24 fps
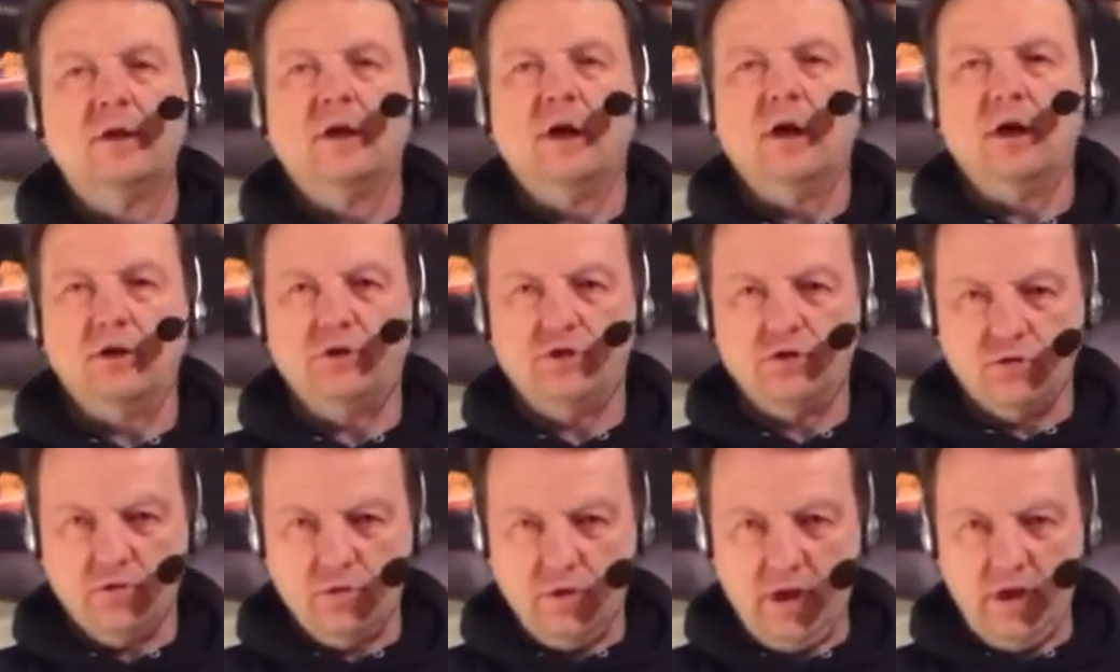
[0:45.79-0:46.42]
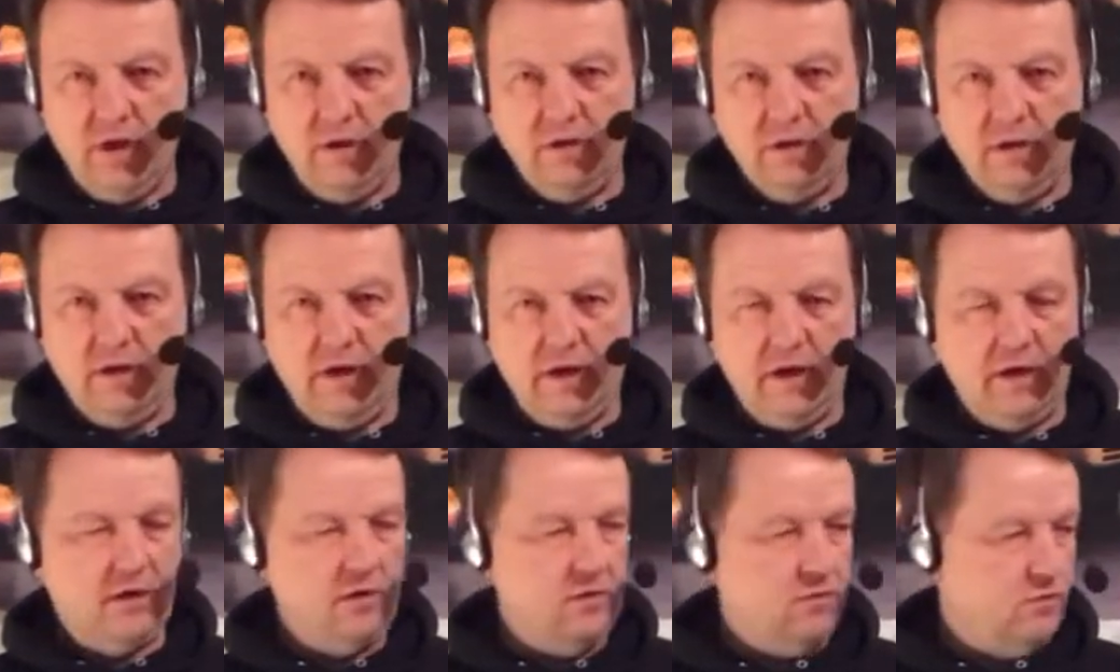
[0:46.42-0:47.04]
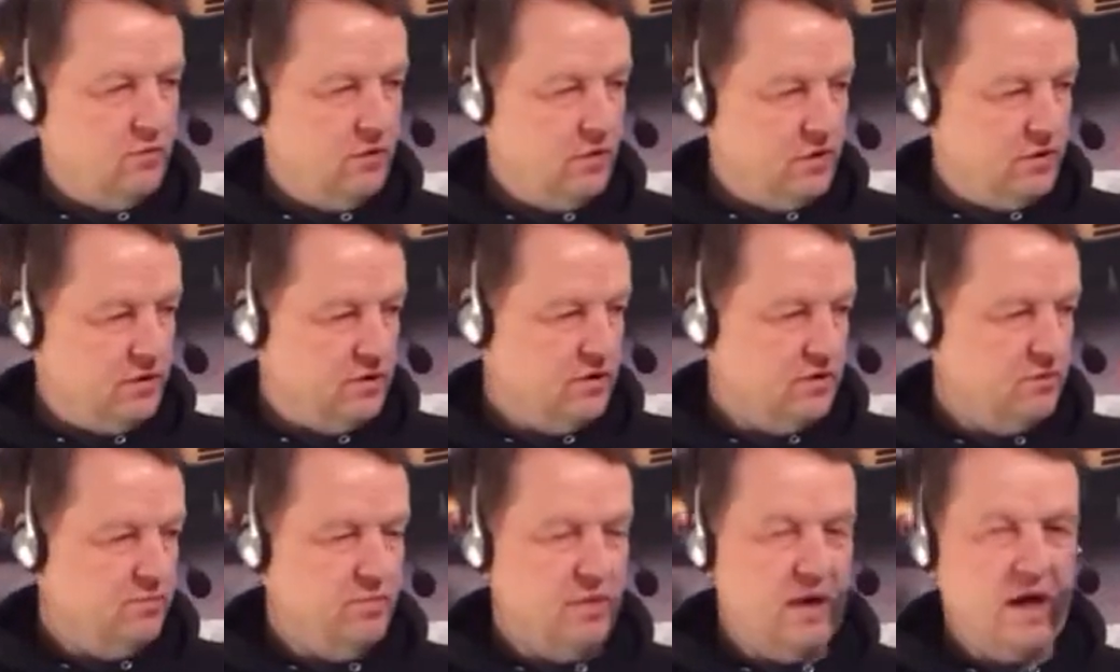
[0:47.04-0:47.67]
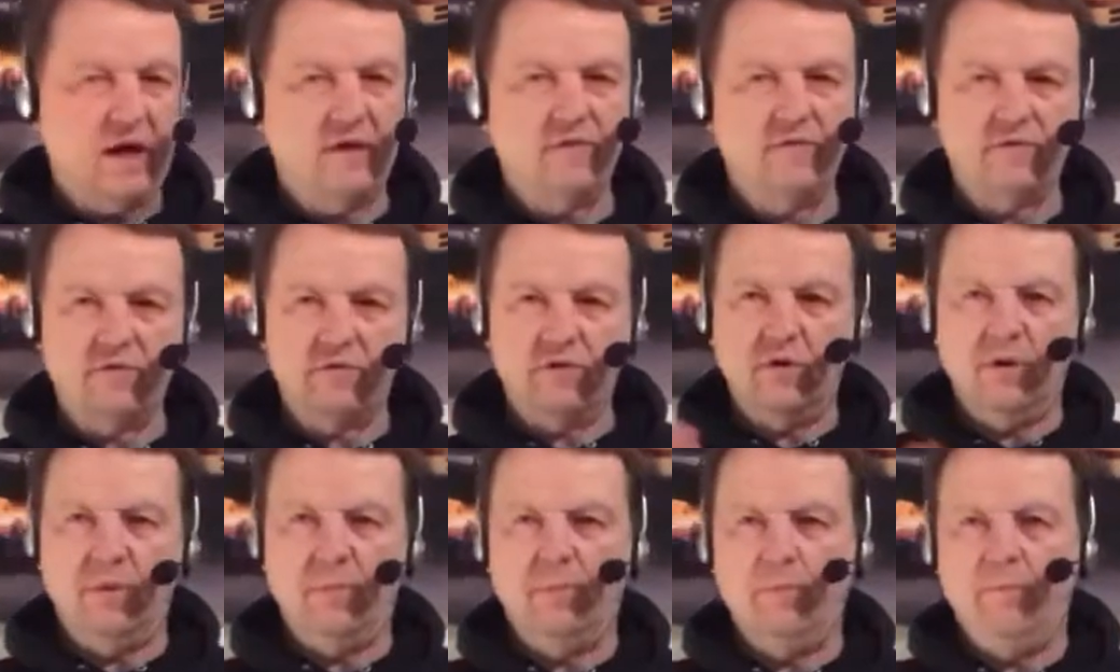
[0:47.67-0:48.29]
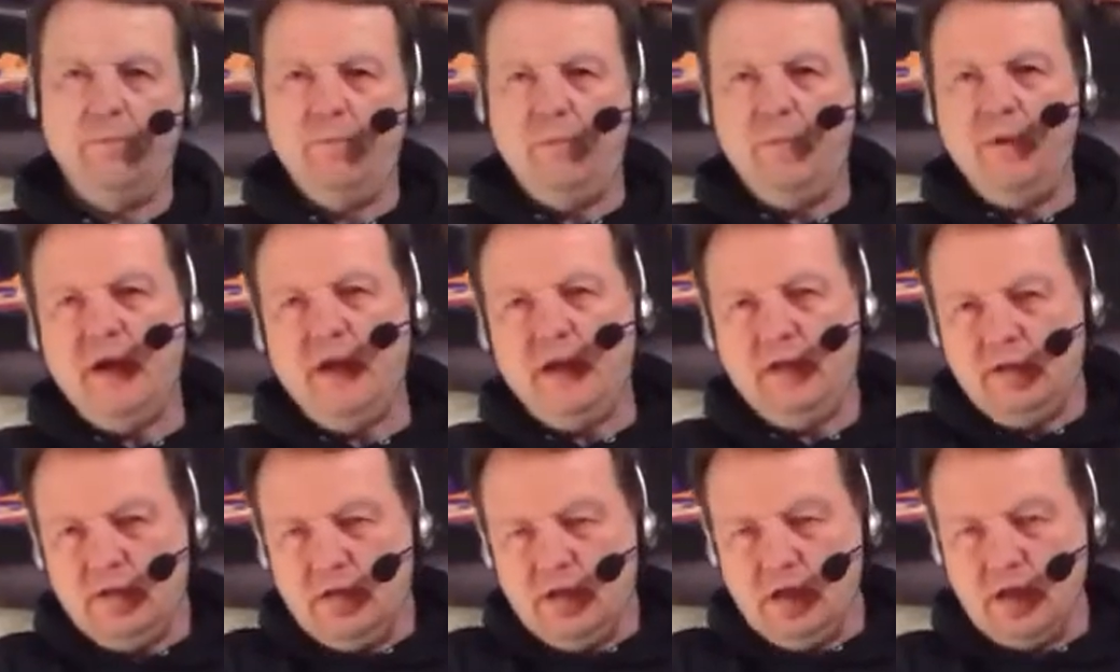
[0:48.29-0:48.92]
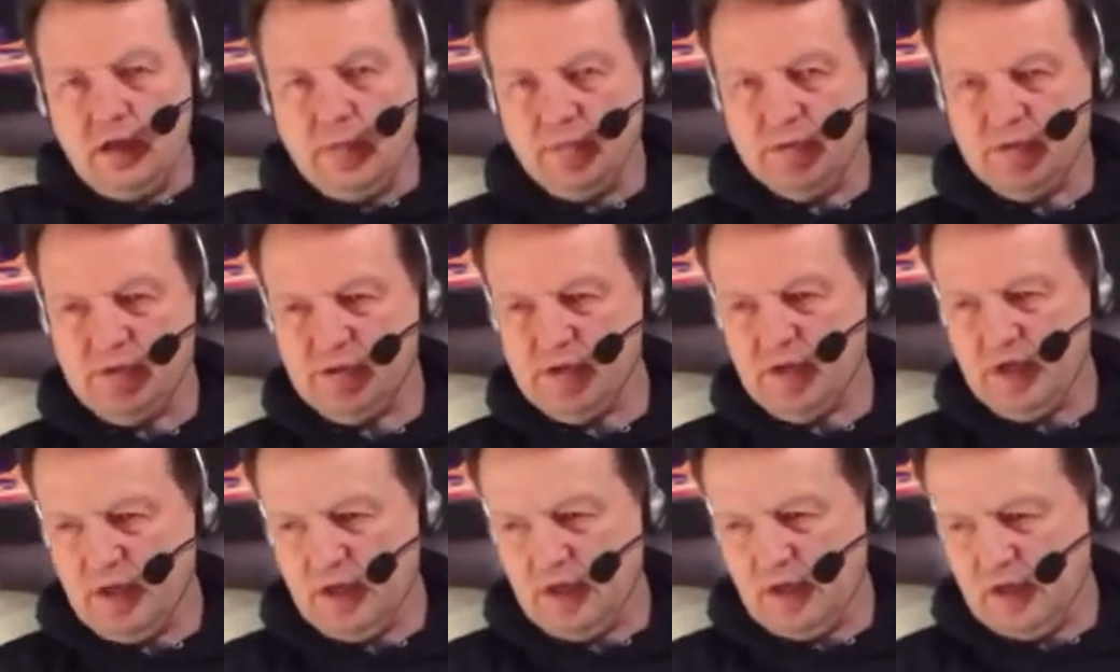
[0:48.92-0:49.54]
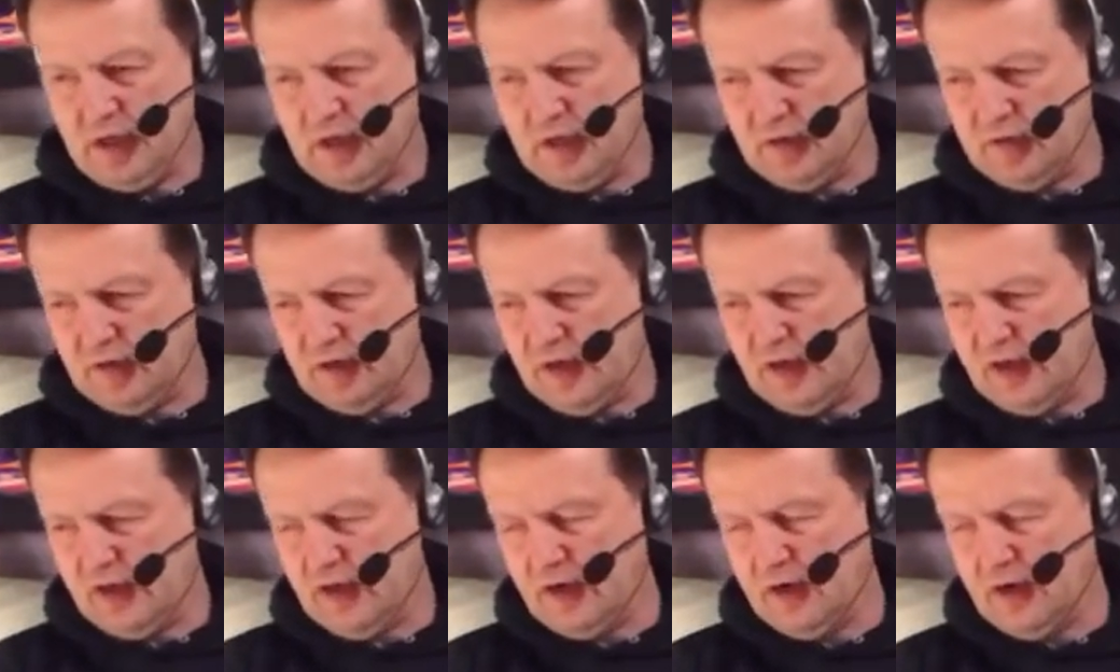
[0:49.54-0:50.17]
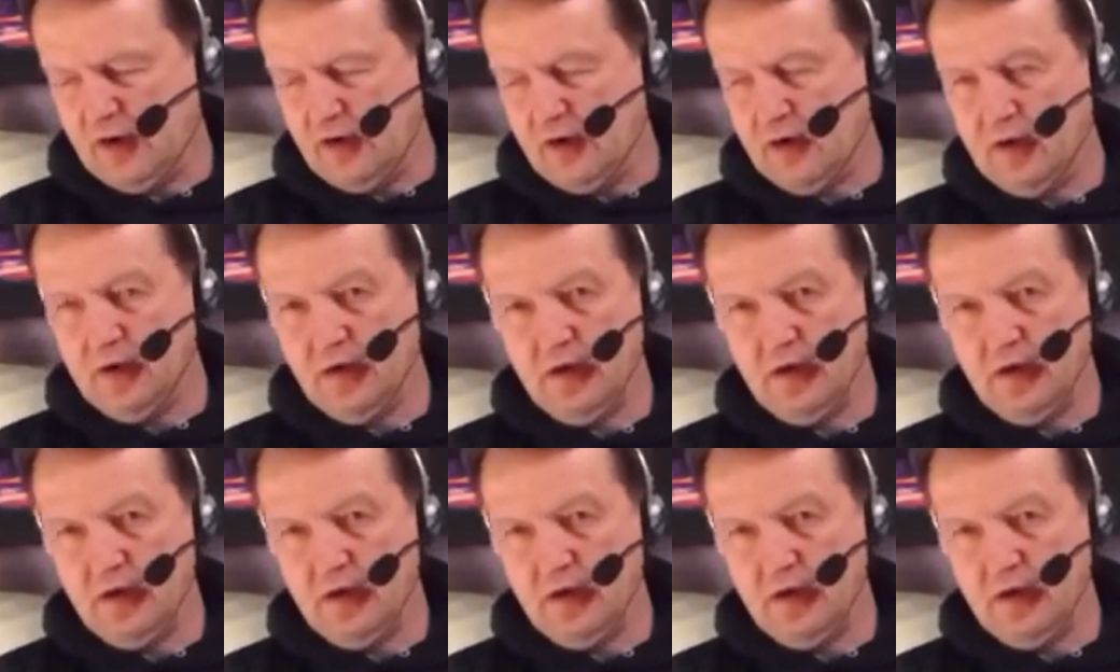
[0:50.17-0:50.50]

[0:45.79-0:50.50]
a train layout with a spot for a bed that I'm sitting on right now.